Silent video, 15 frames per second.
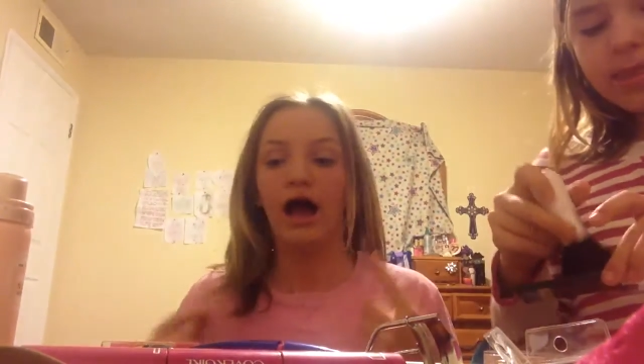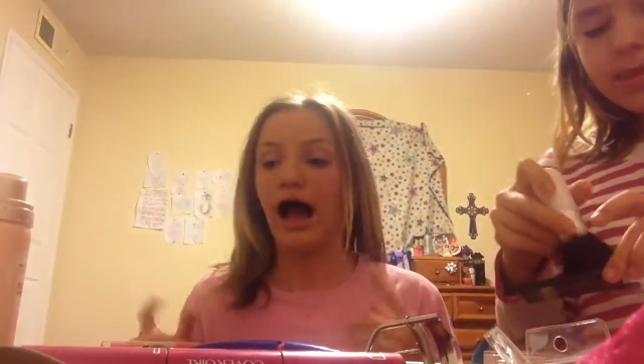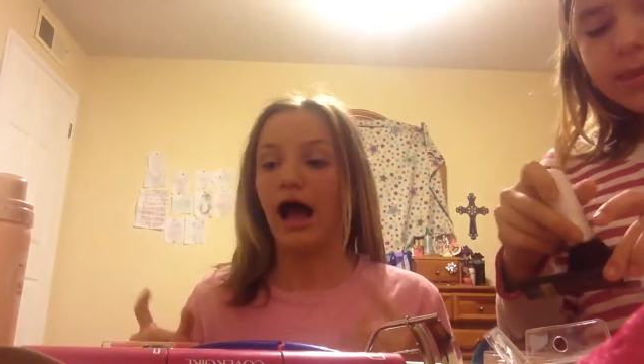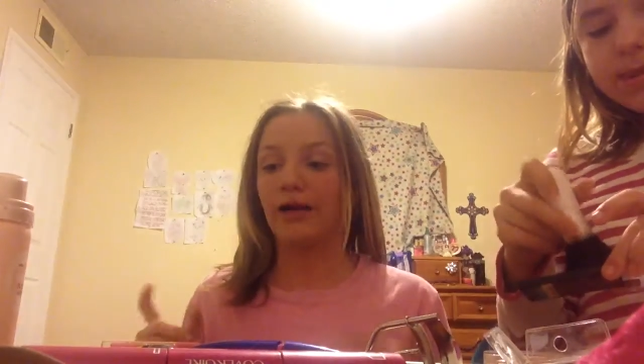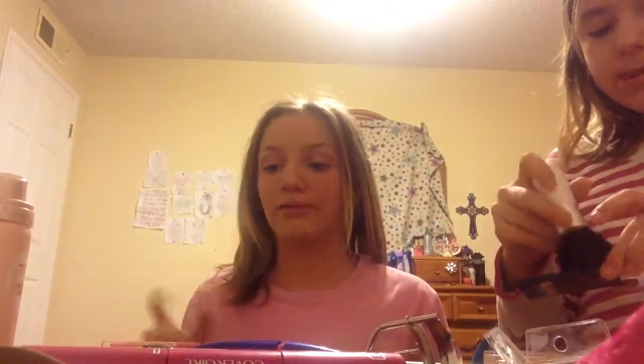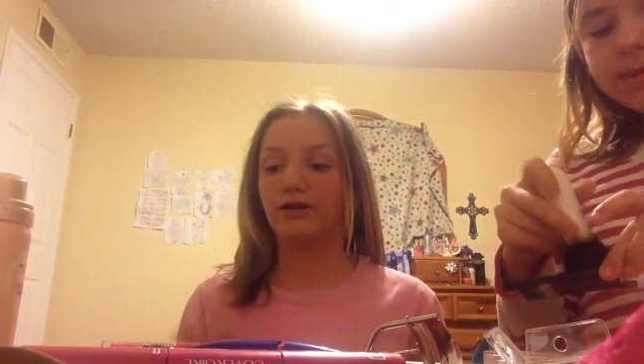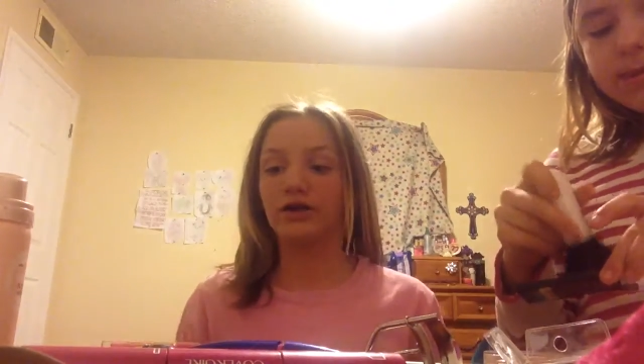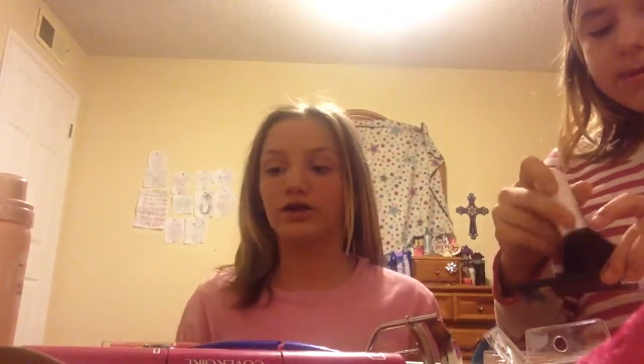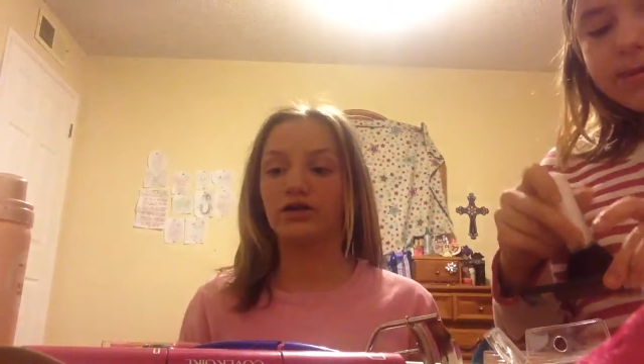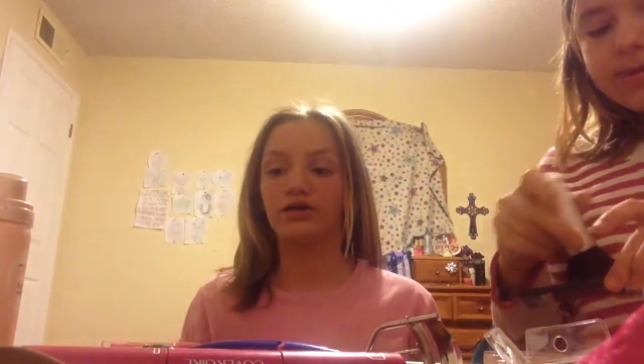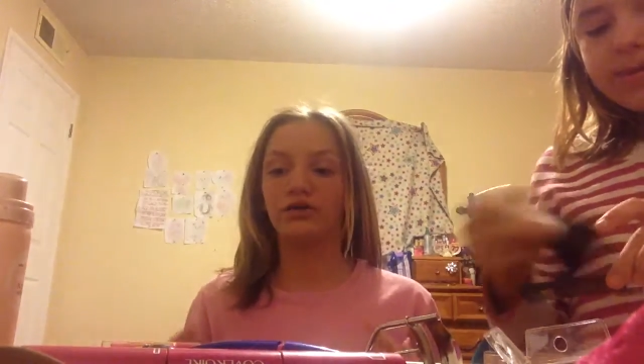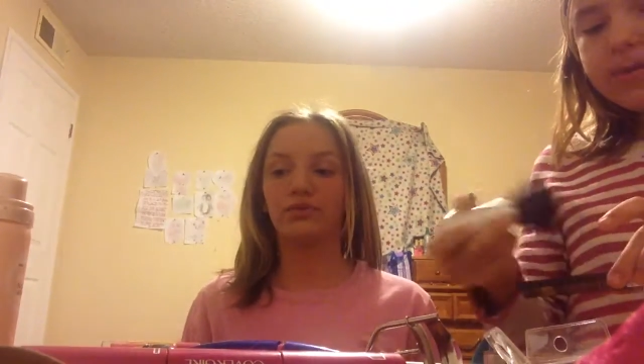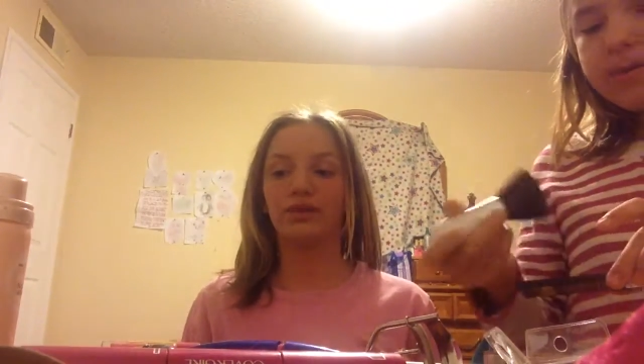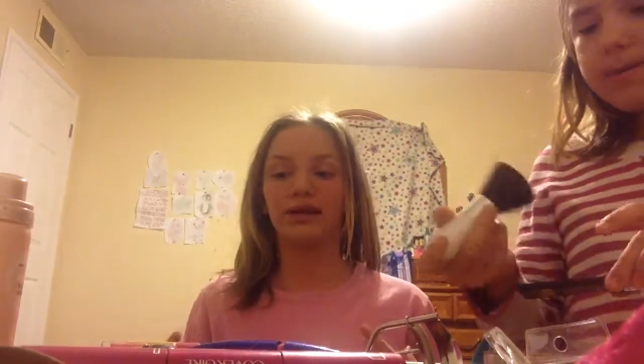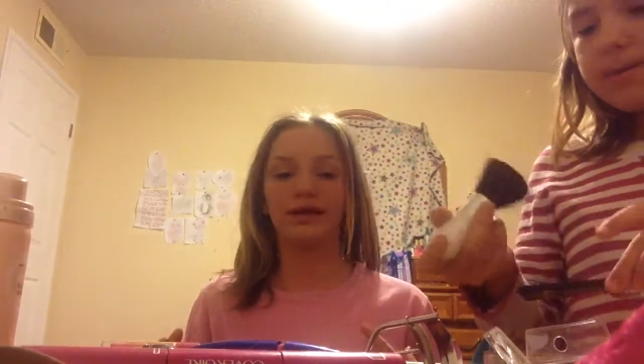I want to do
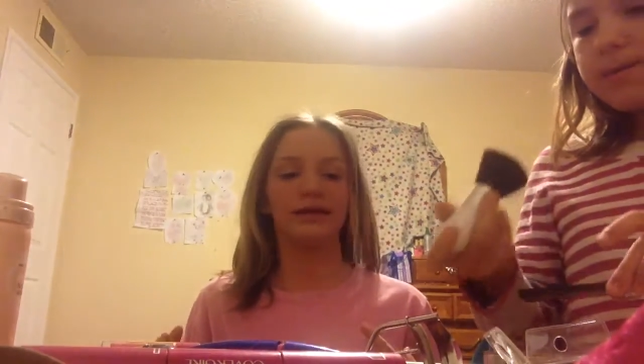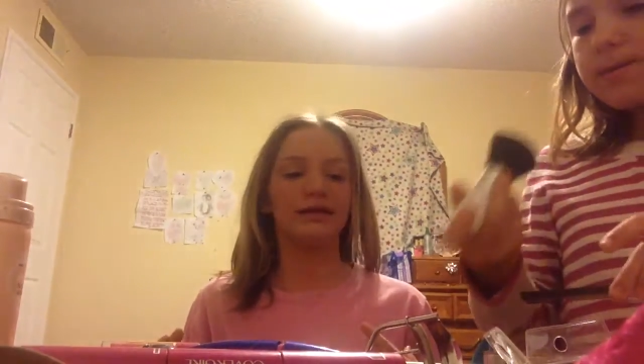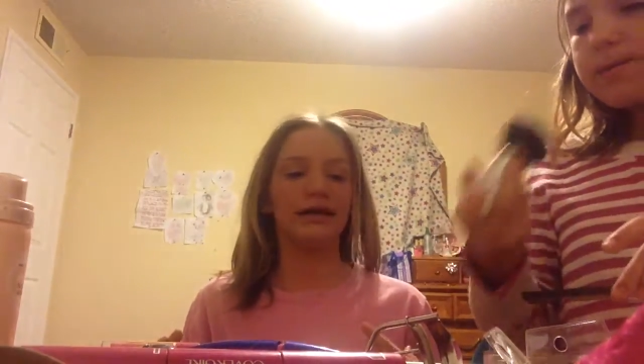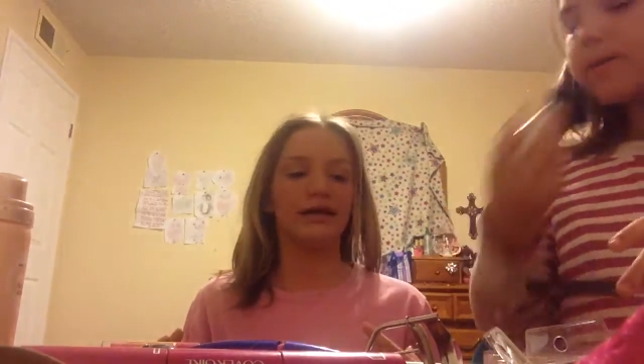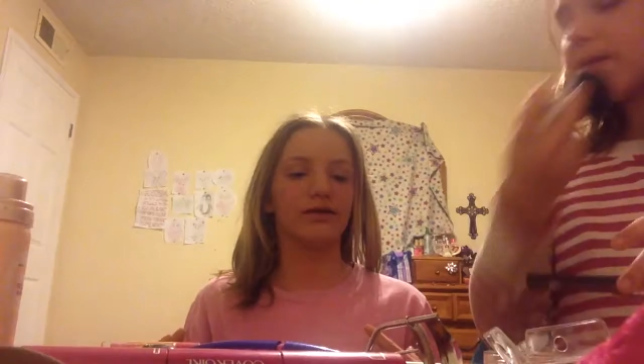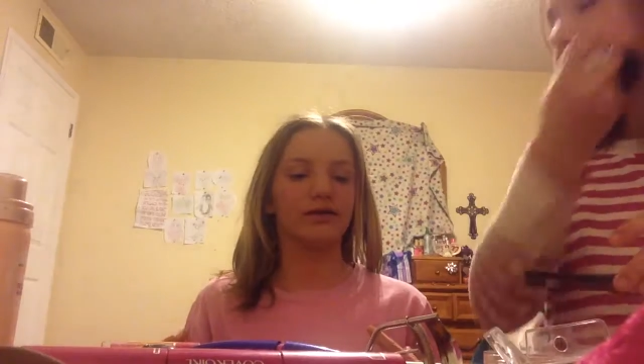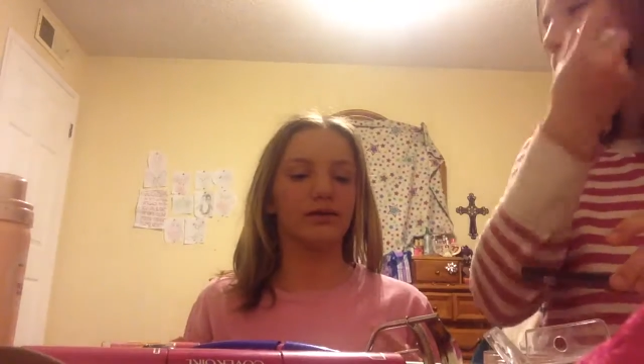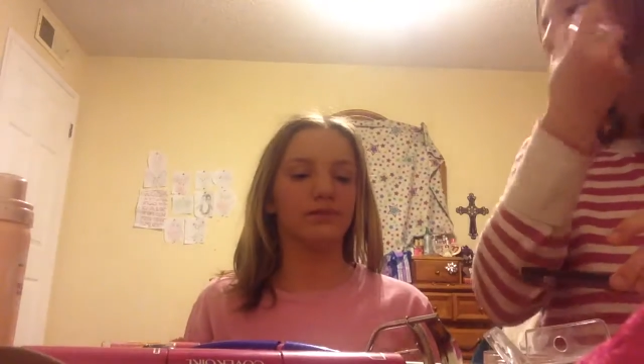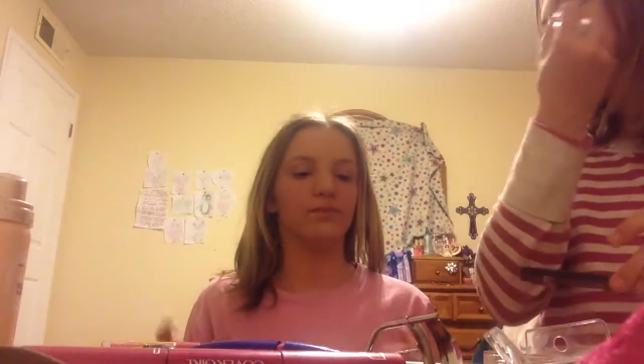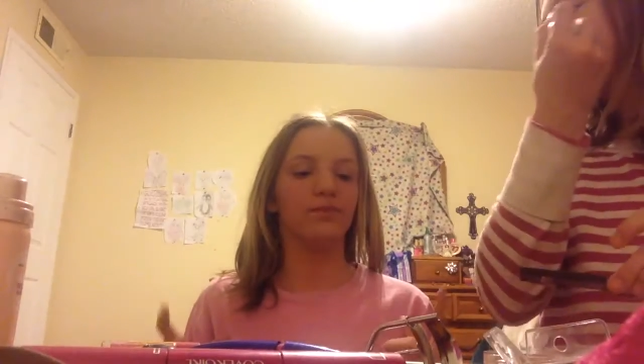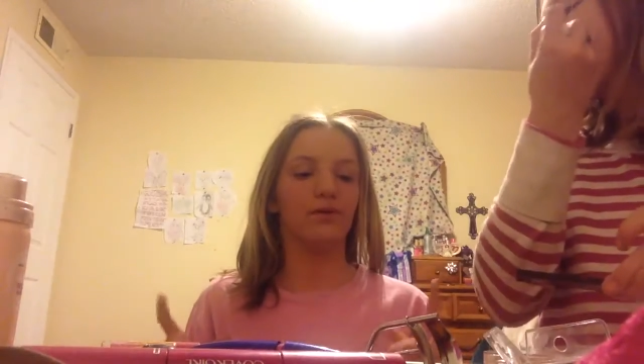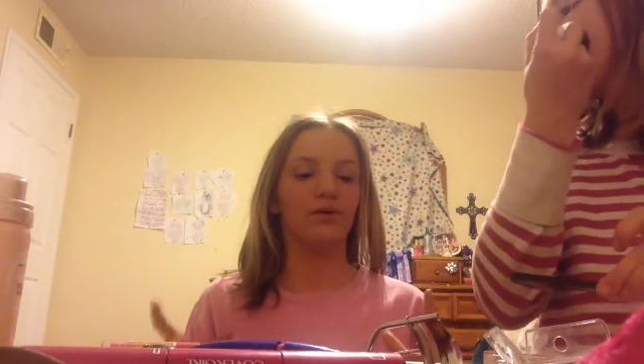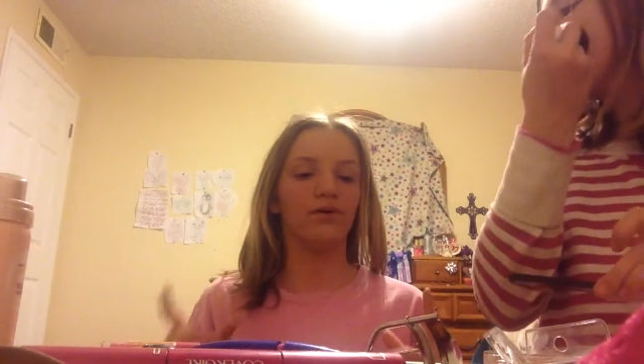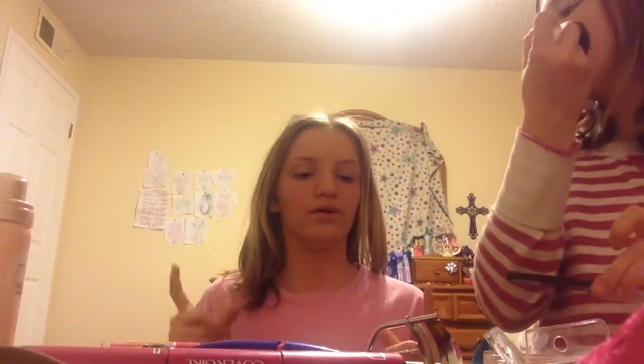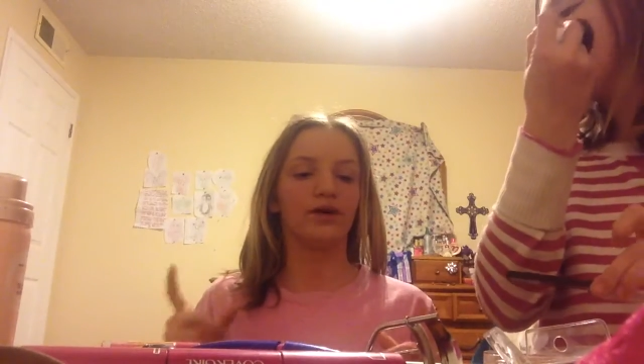a really daring,
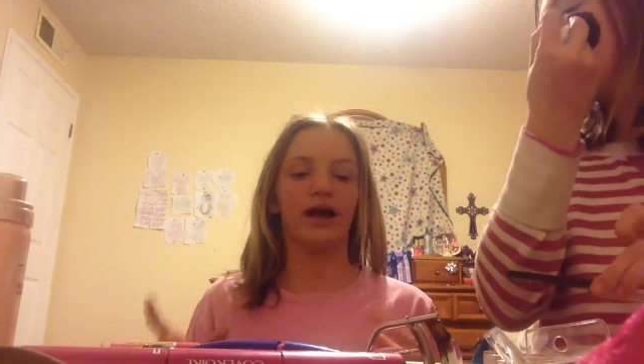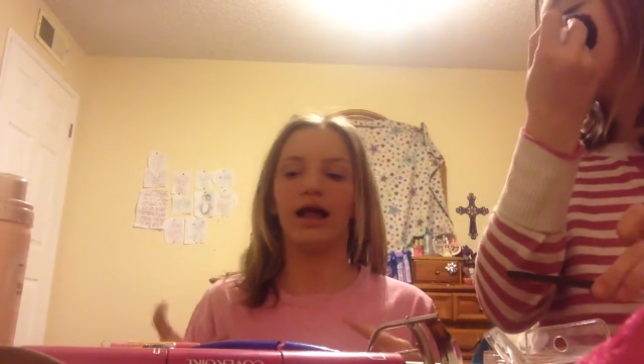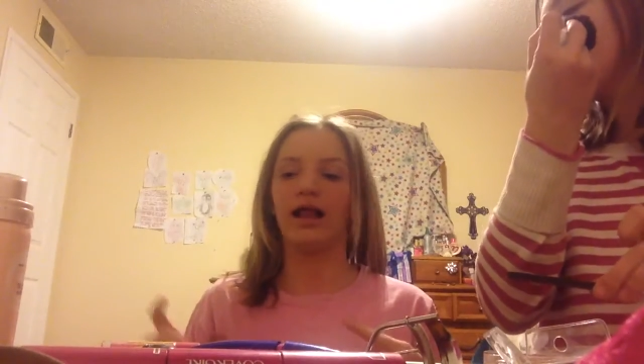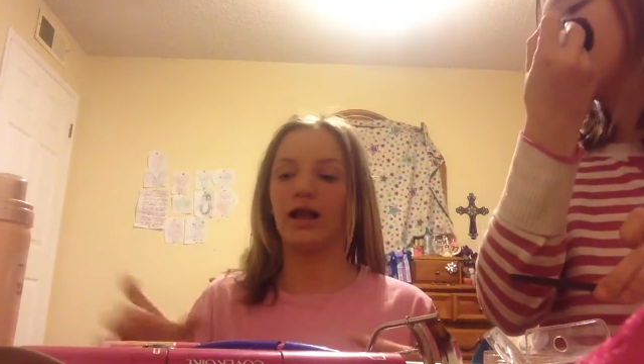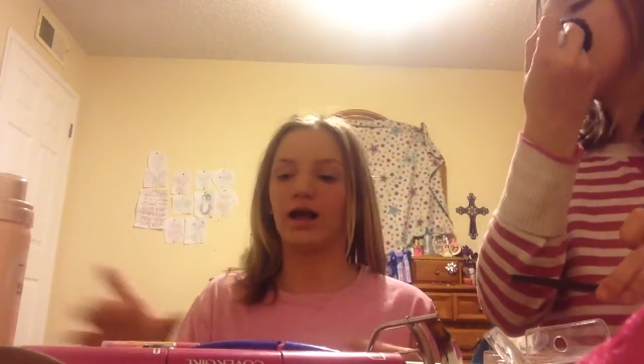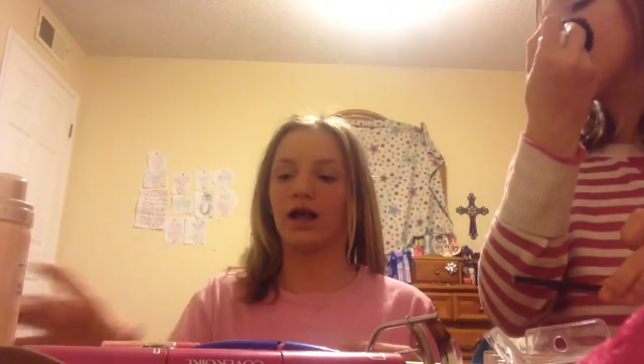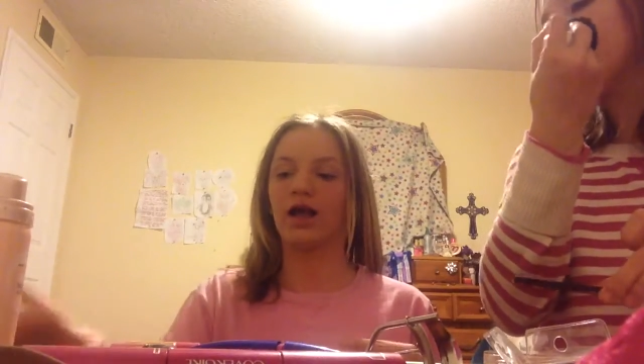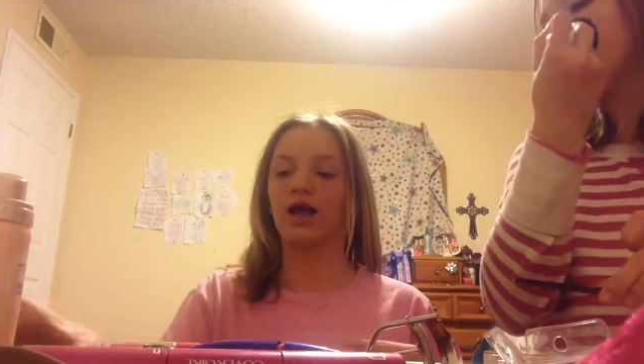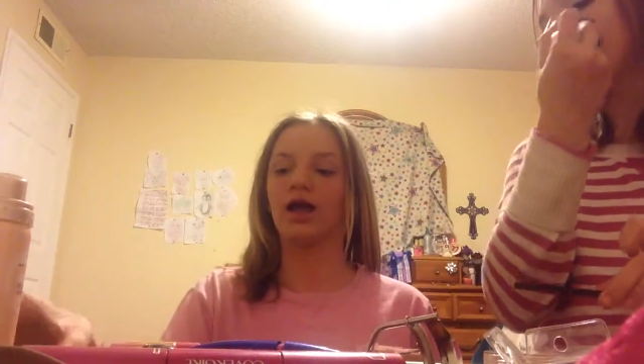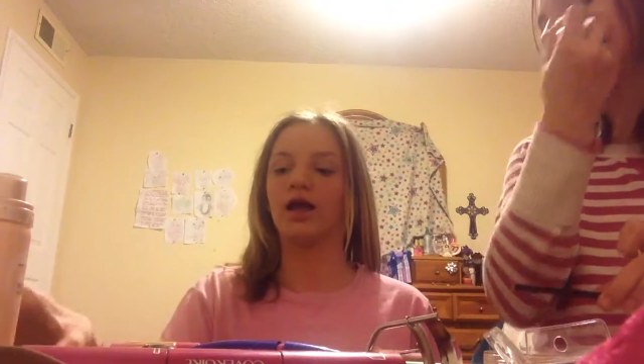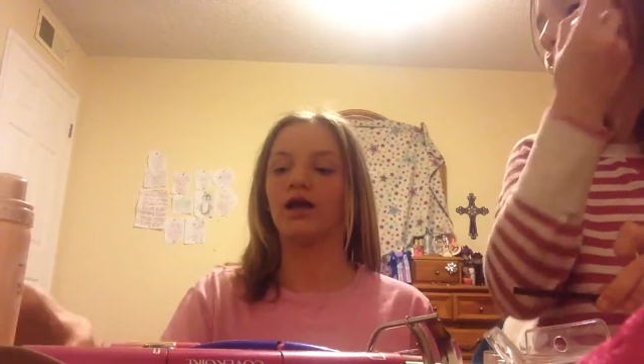bold color,